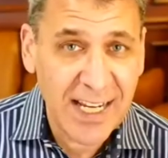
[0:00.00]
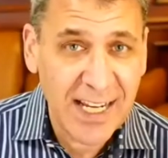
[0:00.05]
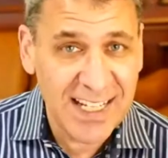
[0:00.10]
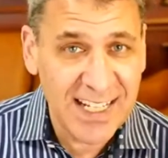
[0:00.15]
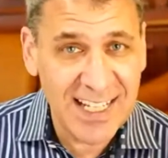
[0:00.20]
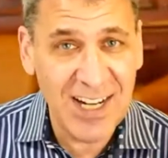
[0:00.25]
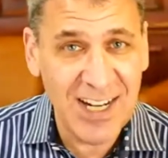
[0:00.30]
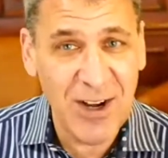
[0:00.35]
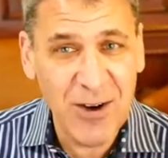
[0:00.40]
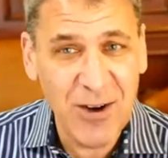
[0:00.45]

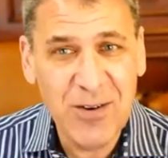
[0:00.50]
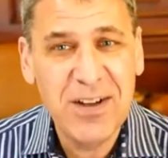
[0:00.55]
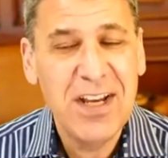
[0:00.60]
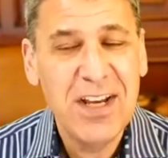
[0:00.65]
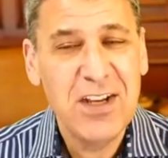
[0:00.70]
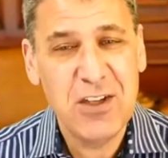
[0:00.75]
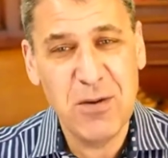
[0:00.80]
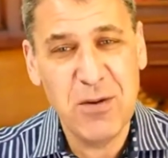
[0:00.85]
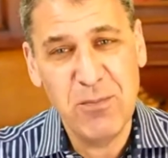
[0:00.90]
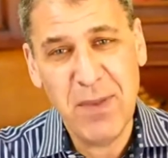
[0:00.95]
you know,
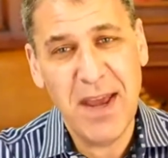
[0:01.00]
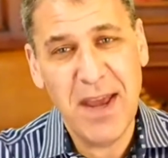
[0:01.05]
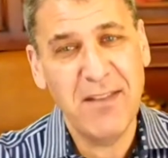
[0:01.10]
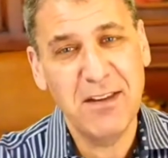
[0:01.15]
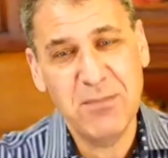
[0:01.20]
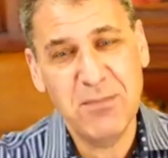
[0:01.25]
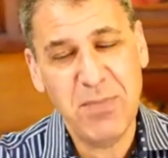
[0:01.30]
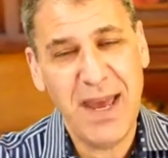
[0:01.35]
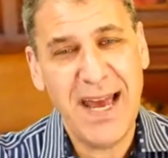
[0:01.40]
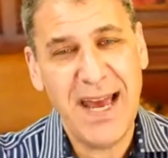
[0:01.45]
you mail
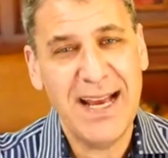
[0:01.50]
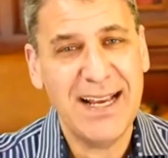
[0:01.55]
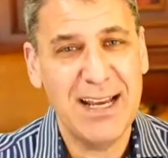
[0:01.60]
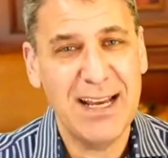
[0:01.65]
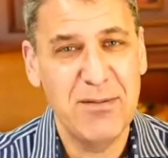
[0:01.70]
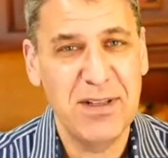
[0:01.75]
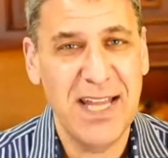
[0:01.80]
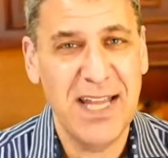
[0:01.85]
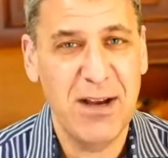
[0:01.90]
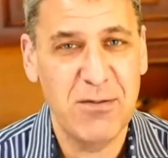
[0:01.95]
it back. I
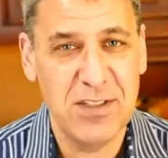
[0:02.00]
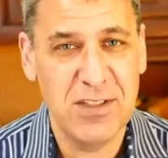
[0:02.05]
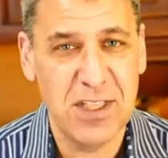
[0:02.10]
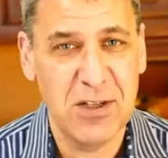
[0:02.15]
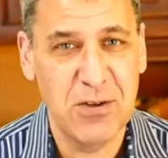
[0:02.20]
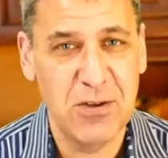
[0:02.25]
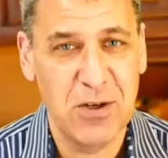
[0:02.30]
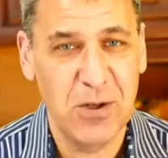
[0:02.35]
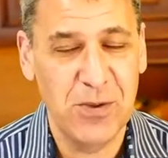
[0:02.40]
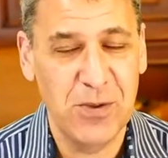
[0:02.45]
mean, that was the
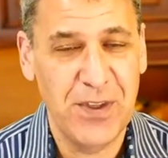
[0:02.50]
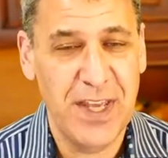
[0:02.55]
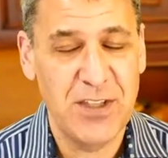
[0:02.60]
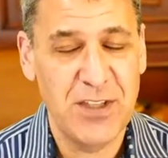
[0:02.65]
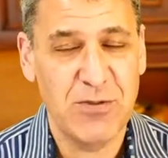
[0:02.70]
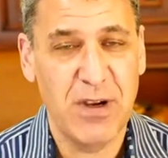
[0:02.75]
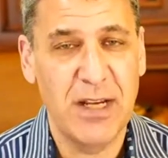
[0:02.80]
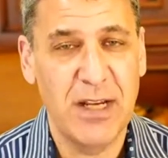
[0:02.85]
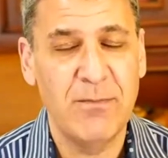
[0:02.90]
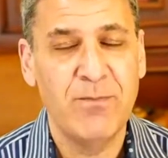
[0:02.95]
good old days,
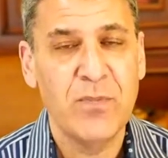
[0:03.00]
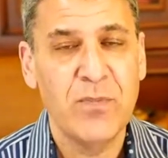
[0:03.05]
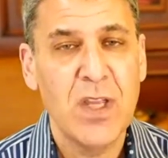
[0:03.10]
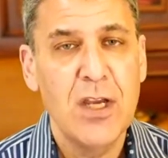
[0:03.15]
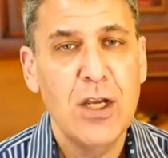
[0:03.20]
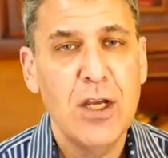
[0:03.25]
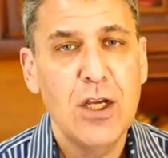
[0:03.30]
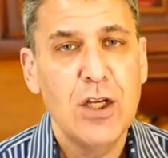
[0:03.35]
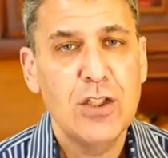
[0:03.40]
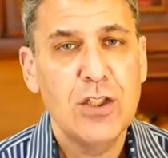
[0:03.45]
right?
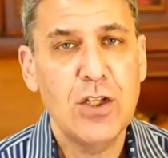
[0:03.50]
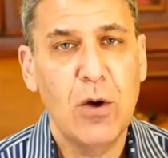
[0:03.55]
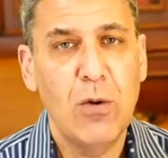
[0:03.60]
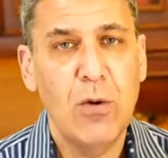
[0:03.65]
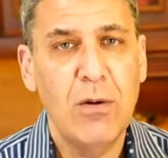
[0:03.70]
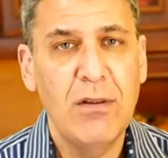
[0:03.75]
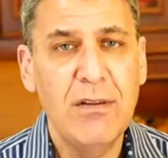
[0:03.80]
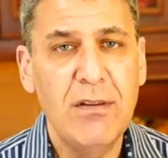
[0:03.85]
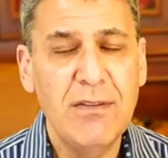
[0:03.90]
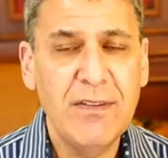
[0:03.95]
So,
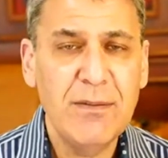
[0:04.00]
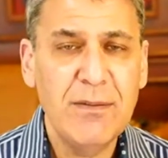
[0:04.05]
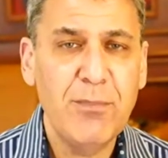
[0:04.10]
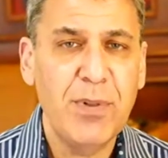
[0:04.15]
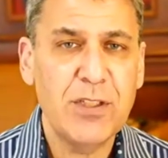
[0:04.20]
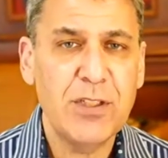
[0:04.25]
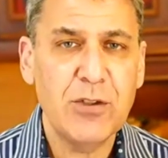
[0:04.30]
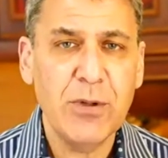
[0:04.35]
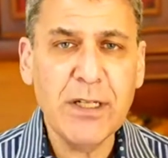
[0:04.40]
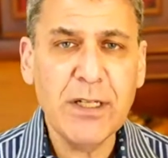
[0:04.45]
but
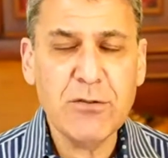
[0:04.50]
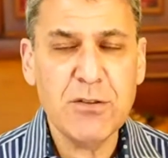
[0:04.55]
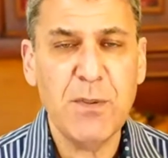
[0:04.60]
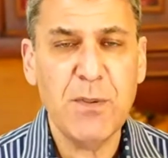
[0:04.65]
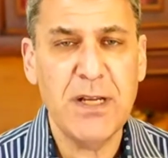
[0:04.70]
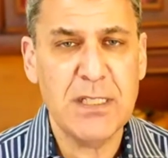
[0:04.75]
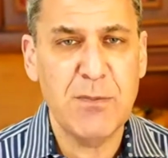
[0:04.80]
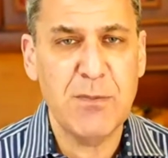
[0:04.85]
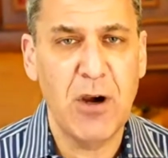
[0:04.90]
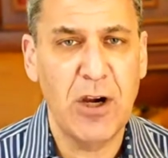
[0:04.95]
direct
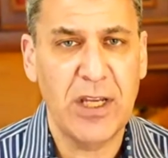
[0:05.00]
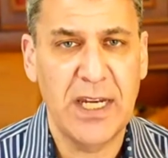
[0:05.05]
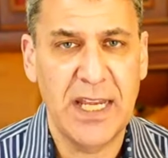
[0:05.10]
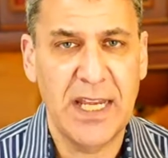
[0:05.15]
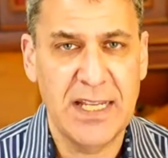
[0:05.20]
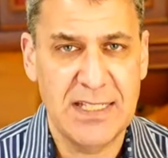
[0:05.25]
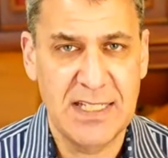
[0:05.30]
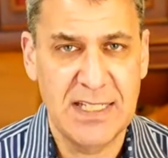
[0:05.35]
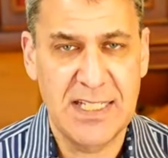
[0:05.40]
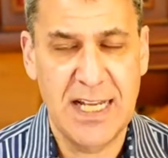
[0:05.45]
response marketing
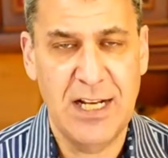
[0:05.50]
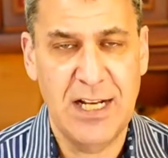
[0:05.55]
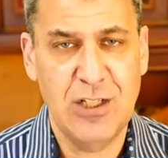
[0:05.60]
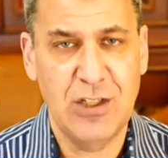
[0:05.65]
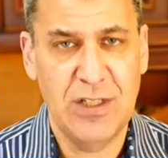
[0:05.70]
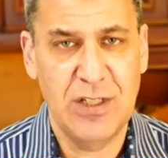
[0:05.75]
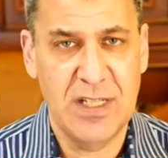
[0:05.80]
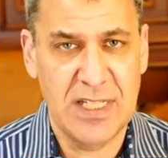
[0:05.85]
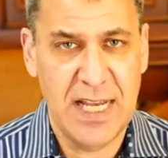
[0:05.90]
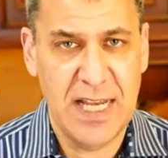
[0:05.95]
is essentially
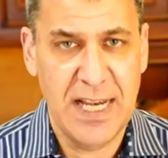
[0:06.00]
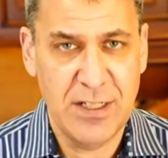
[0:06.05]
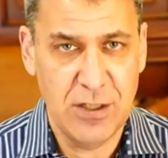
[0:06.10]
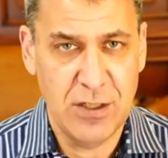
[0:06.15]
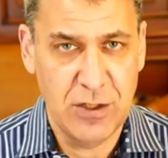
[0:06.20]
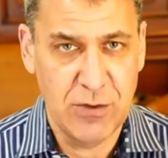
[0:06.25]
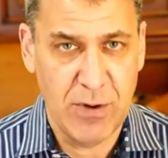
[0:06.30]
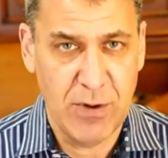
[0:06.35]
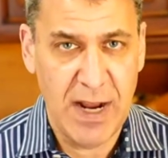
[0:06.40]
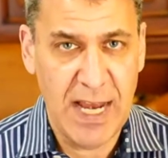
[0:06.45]
designed to
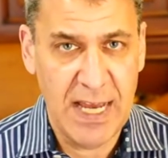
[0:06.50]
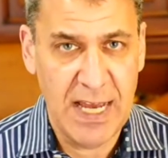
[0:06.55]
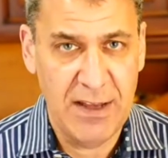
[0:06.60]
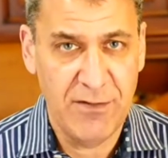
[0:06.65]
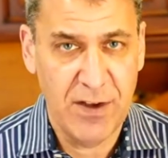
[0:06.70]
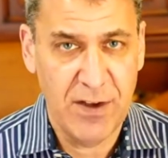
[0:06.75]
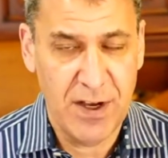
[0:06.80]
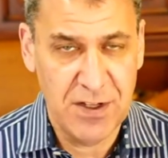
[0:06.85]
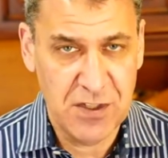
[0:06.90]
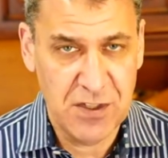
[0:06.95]
drive
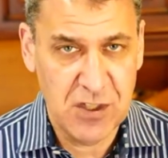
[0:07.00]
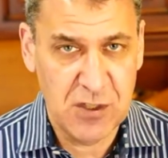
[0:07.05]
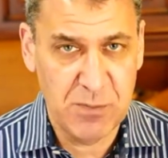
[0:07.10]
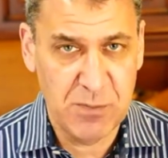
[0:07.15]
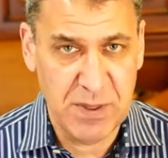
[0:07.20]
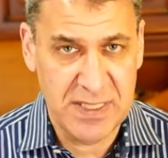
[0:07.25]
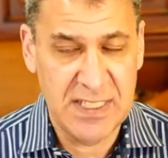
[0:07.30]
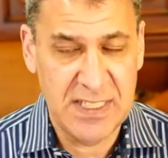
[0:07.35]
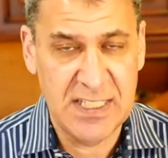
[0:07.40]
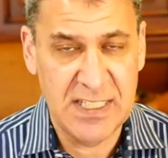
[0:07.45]
a
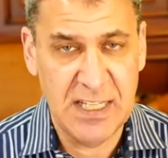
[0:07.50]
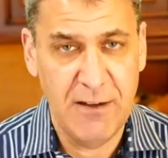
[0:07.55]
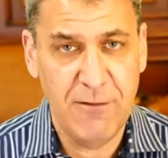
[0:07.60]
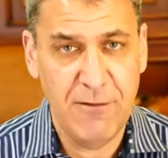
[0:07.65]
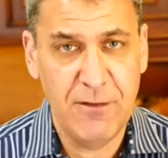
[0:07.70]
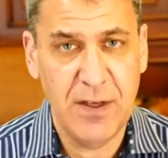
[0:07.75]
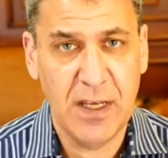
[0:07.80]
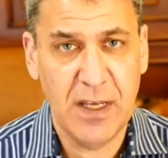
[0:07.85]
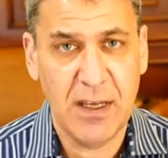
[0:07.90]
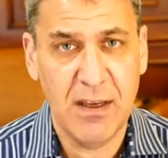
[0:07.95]

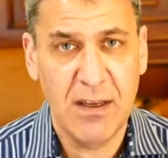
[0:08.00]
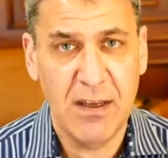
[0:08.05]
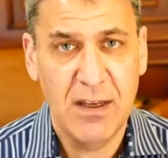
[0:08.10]
specific